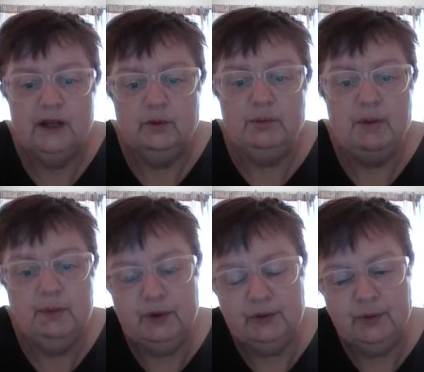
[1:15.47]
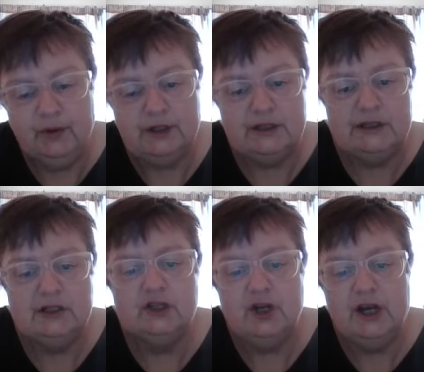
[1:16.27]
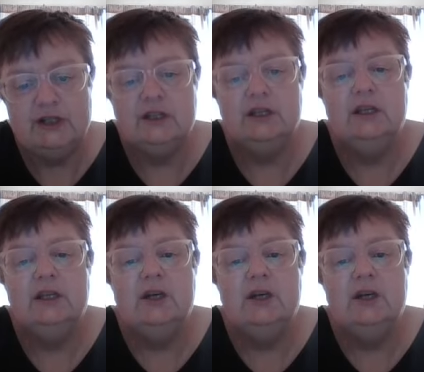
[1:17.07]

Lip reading: Remember, the birth process isn't just